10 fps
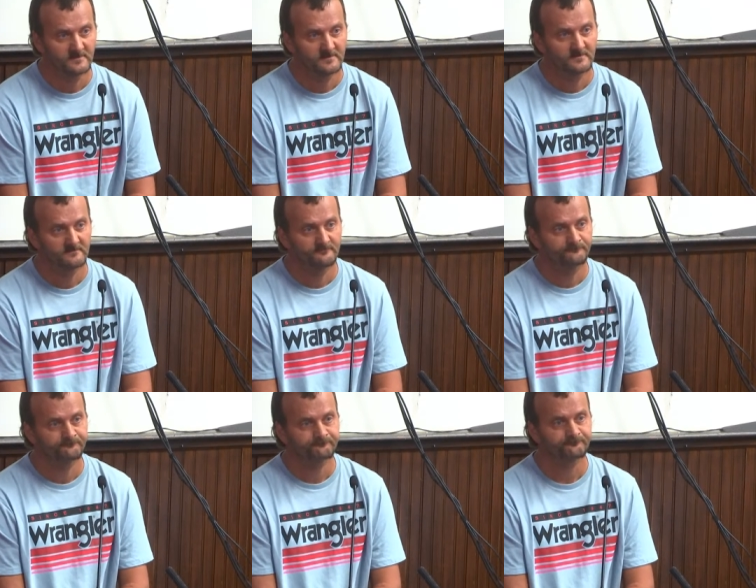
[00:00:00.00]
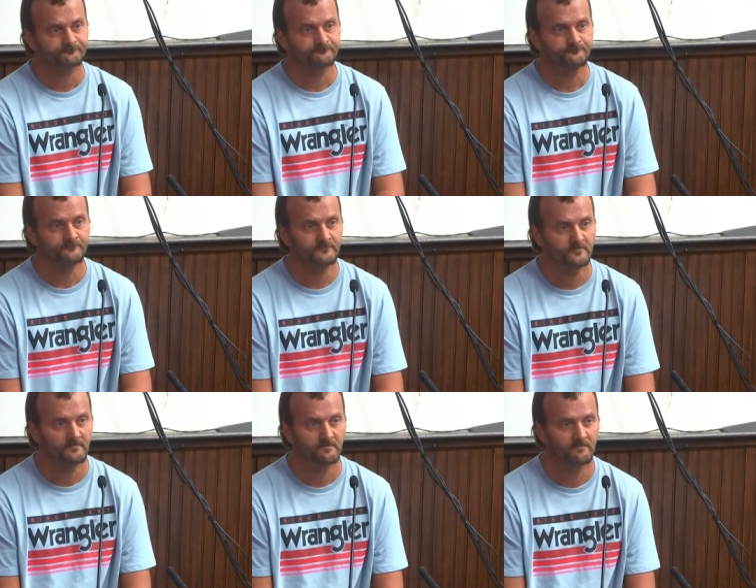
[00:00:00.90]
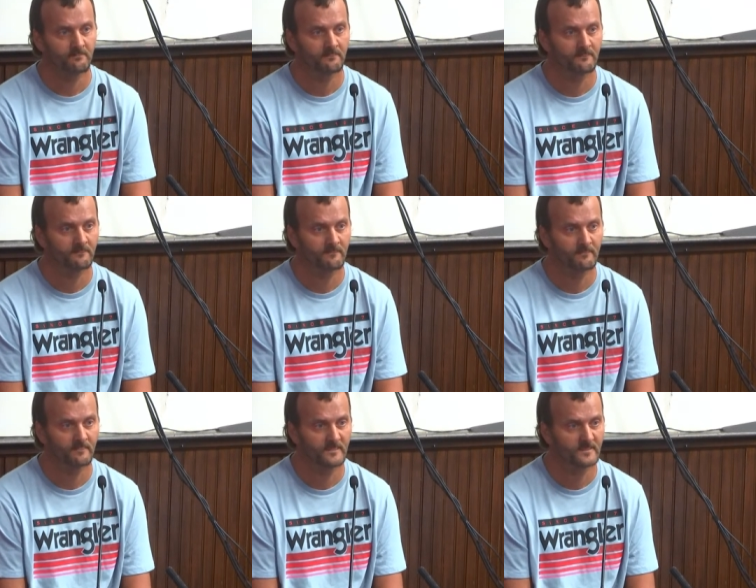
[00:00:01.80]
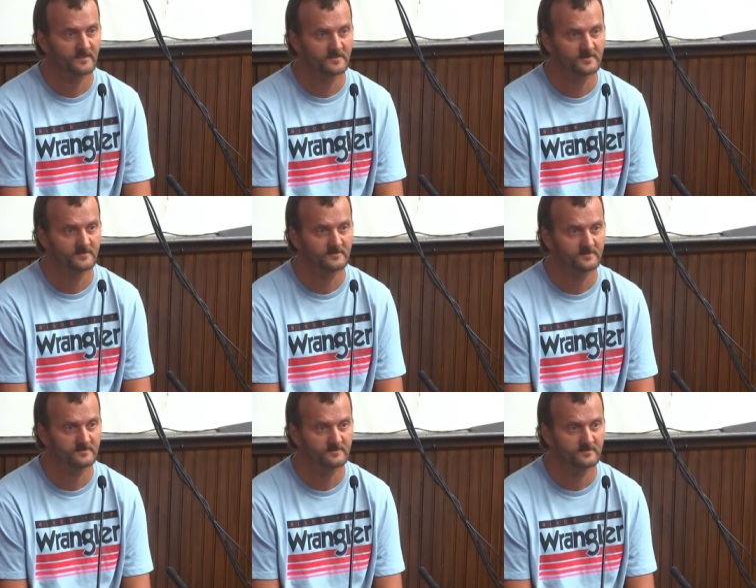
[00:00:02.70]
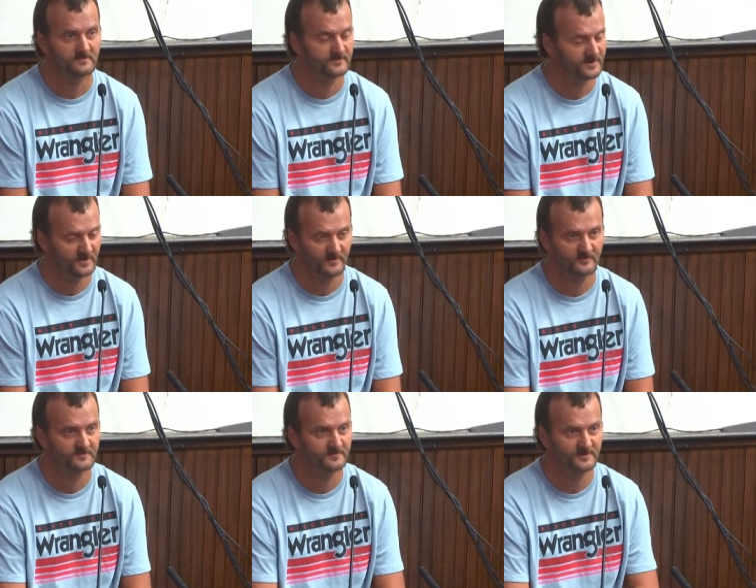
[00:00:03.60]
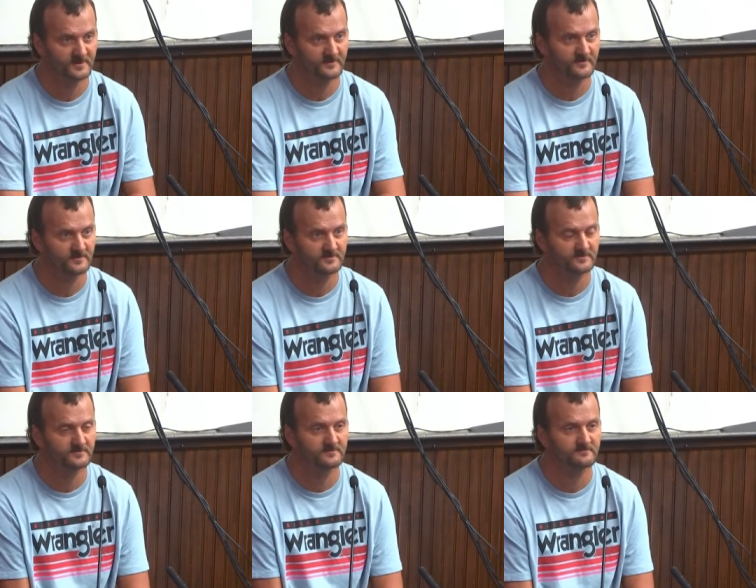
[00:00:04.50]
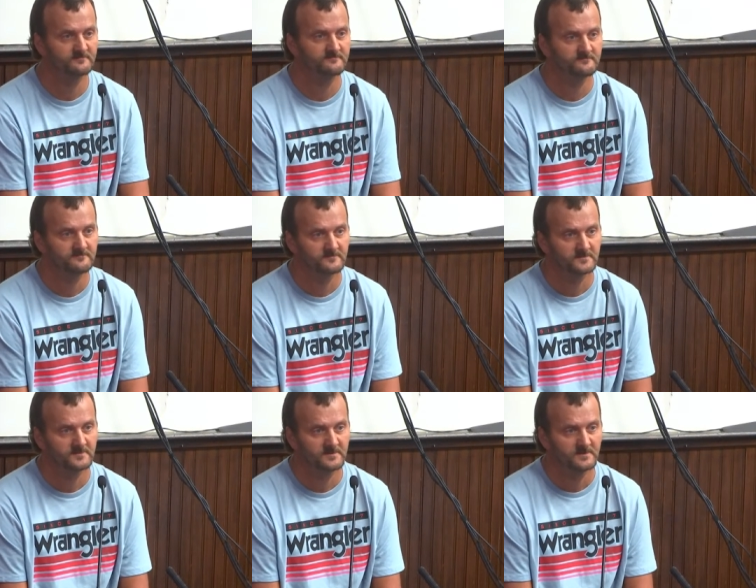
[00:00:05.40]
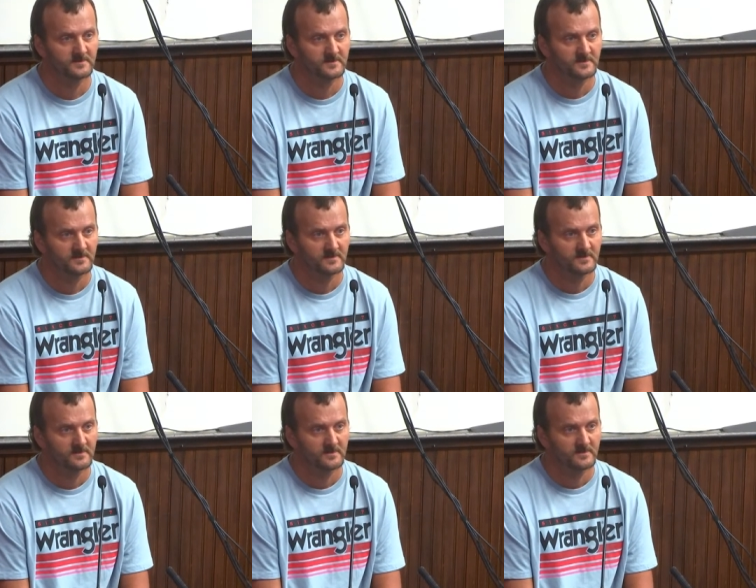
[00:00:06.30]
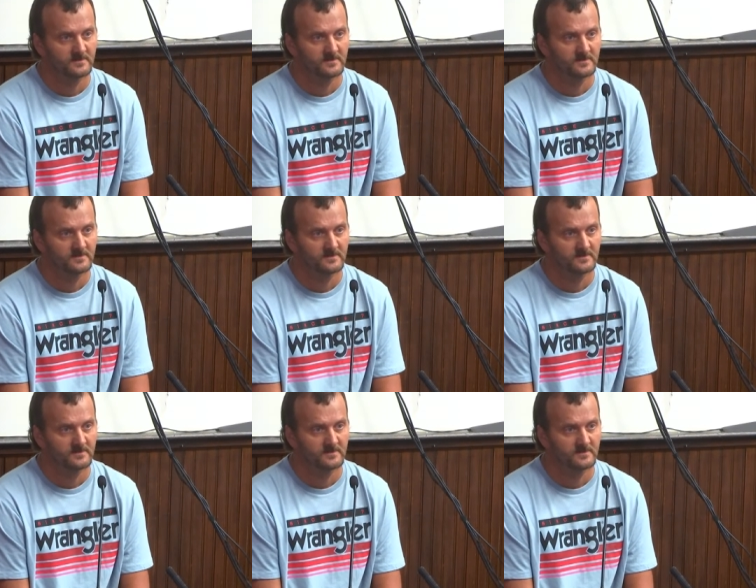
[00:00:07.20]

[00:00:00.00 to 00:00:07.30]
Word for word: So he did not walk up to the property with you or, No, or enter the residence? Where did you guys park?